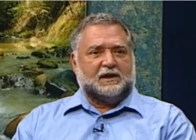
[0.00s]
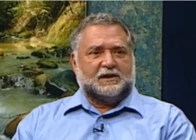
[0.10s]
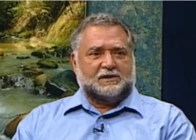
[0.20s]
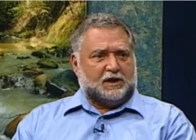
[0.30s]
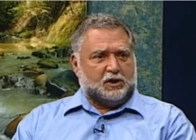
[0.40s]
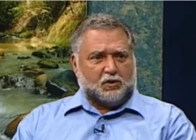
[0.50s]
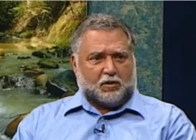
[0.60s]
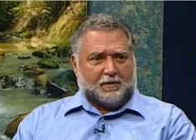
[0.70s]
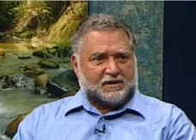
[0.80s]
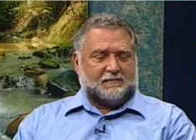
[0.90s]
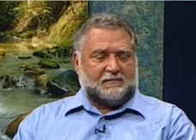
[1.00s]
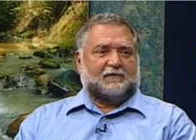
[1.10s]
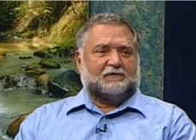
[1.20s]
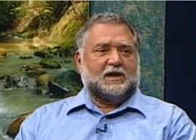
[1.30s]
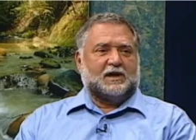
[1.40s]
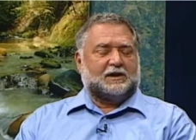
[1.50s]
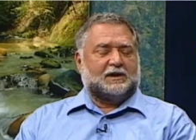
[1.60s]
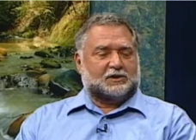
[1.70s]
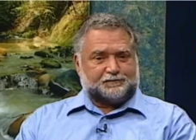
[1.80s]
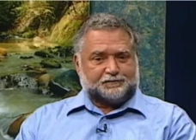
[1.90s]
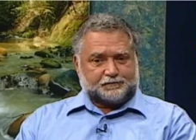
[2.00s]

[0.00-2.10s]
is an enormous amount of tonnage.